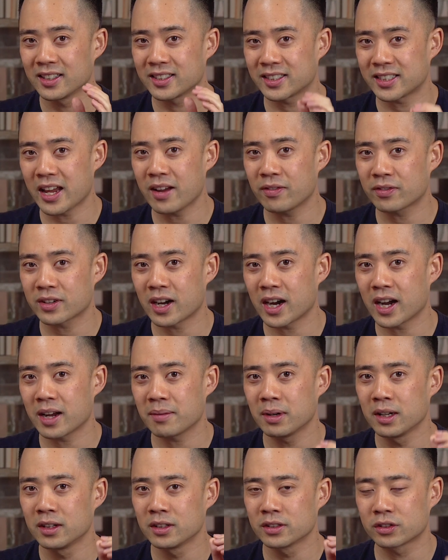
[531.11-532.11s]
Save
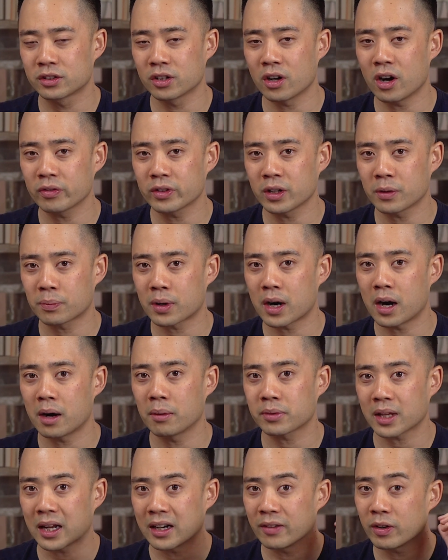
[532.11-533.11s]
time, solve their
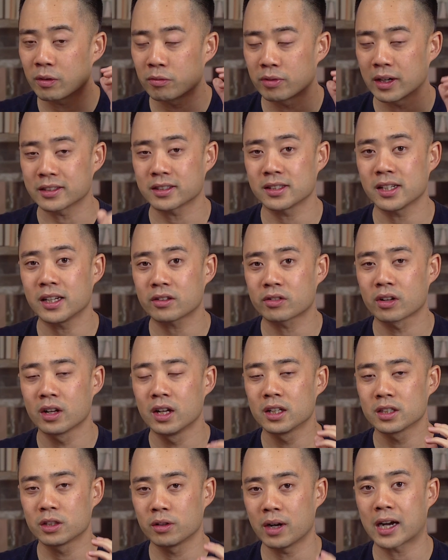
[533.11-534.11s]
problems, and if it resonates,
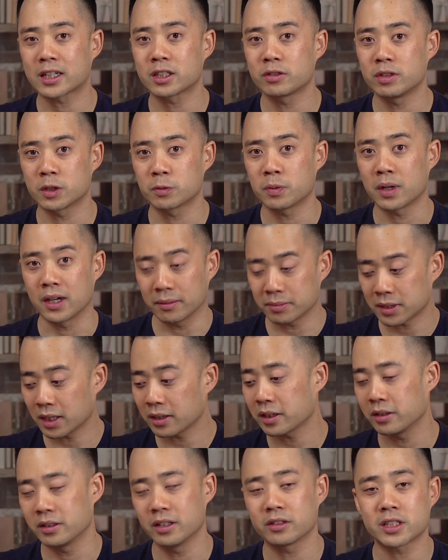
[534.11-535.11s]
they'll actually respond. I'm
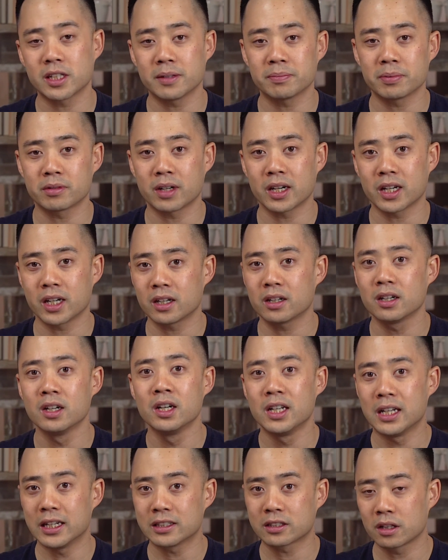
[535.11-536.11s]
telling you, this template right here,
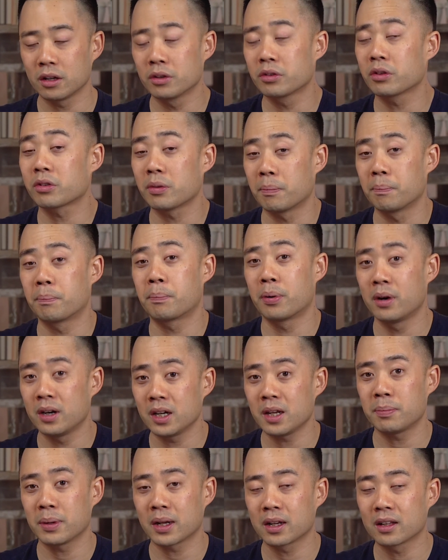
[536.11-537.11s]
it's closed with some
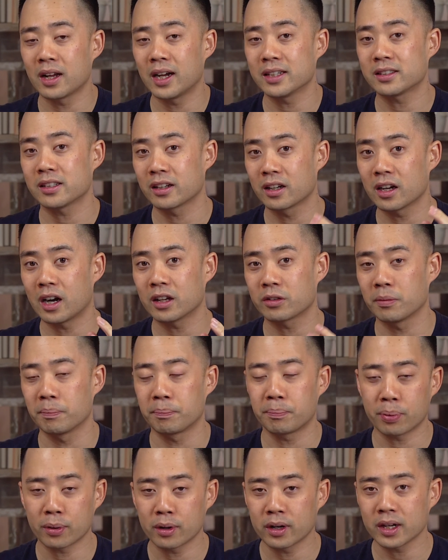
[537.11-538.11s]
pretty big clients and got some
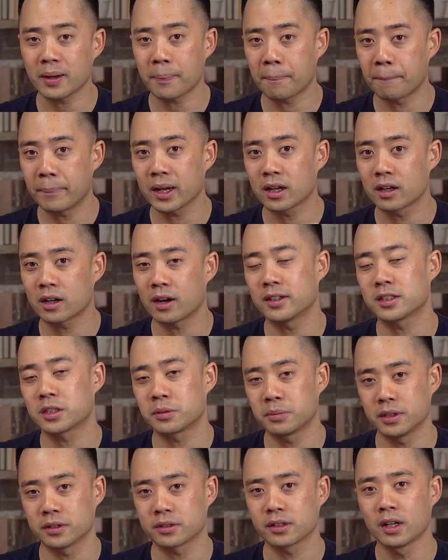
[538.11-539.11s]
pretty big
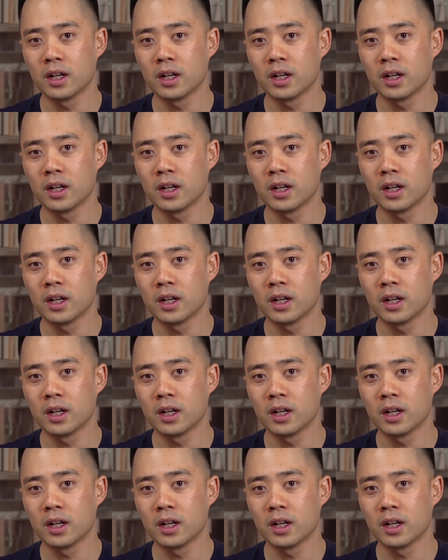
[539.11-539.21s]
customers